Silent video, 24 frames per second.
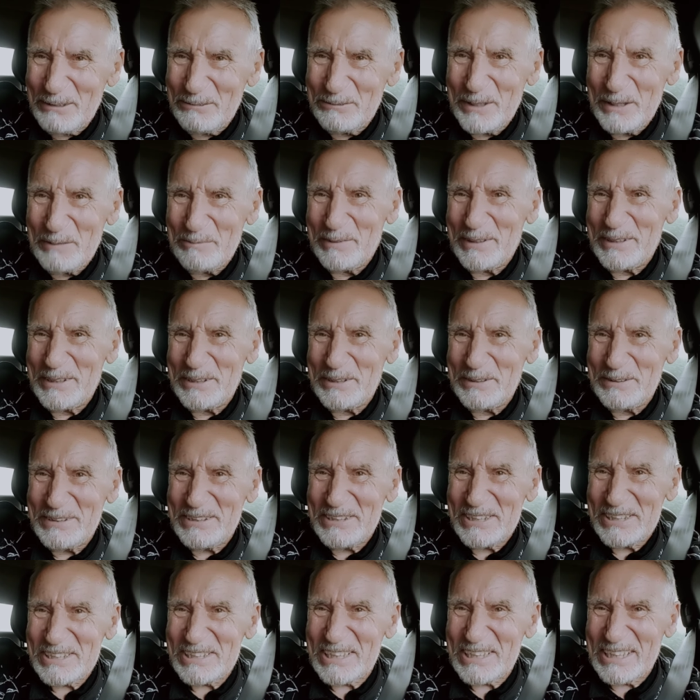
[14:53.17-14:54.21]
women who
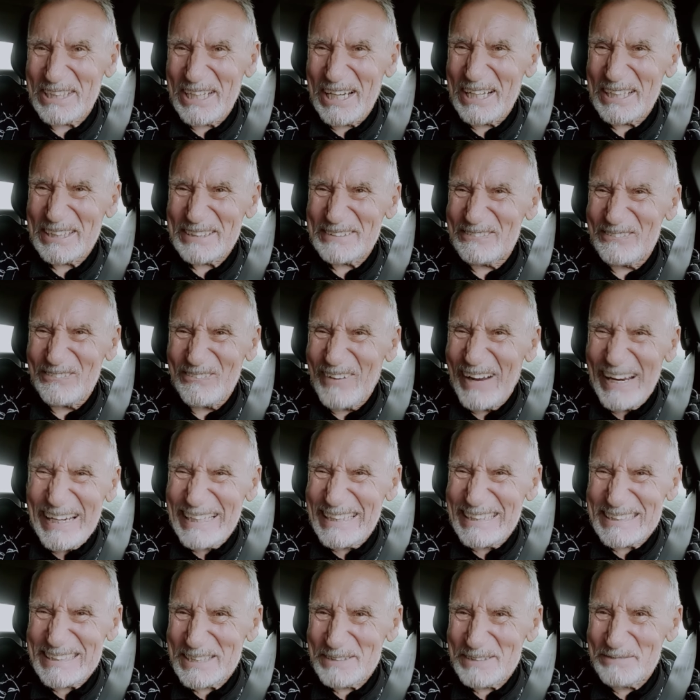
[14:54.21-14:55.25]
just can't
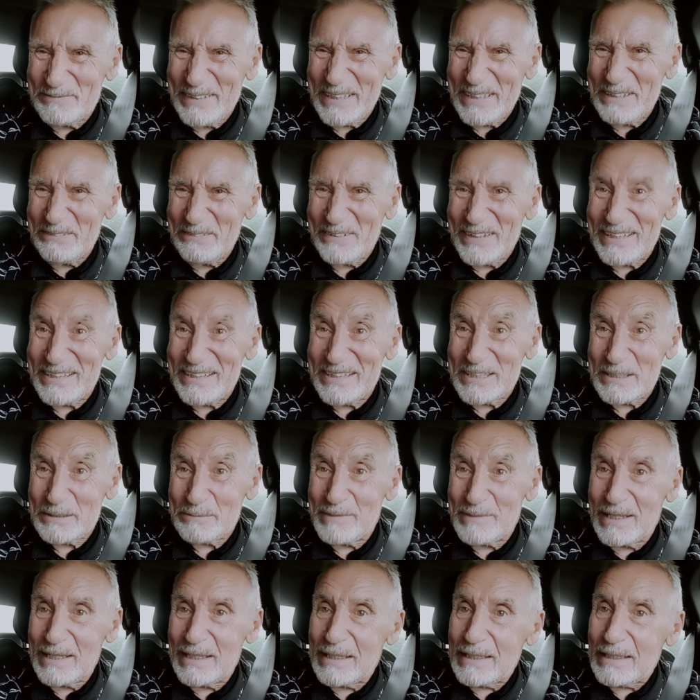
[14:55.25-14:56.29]
wait to be with
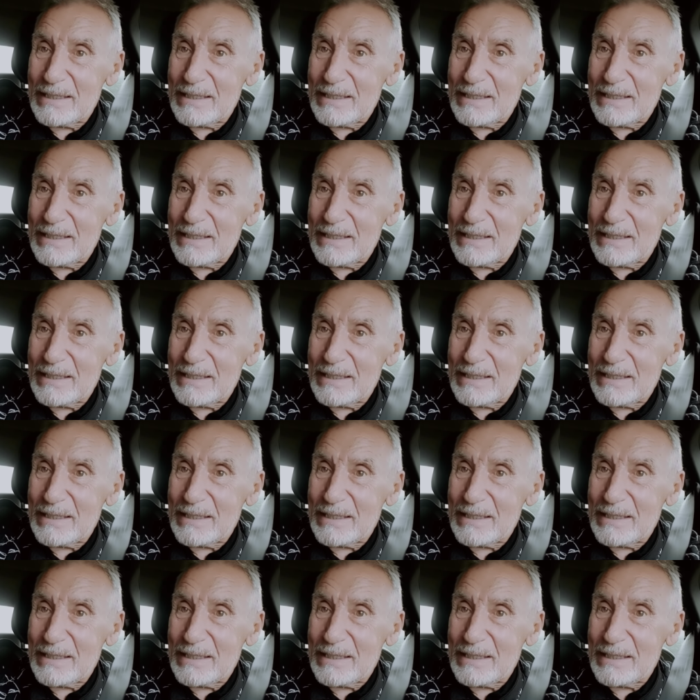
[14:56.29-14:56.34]
them.